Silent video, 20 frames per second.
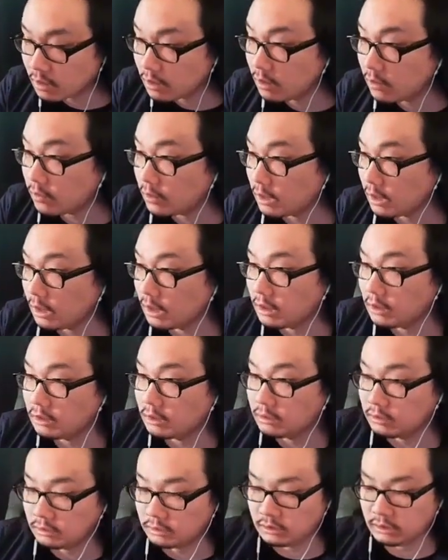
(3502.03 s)
okay,
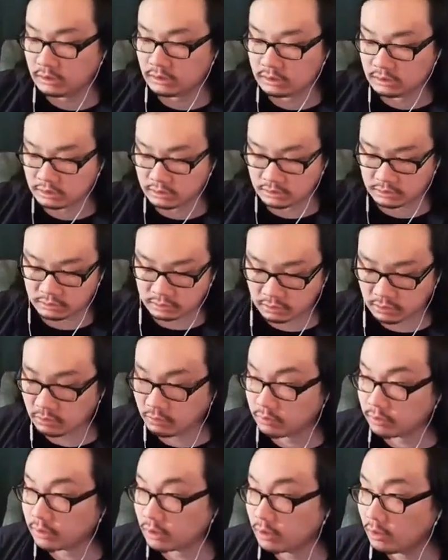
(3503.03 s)
let's go
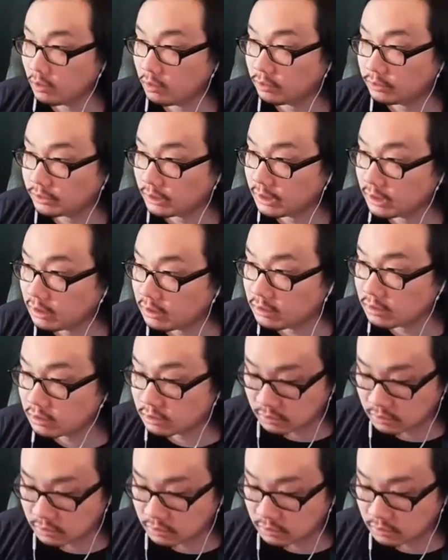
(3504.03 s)
with gold again.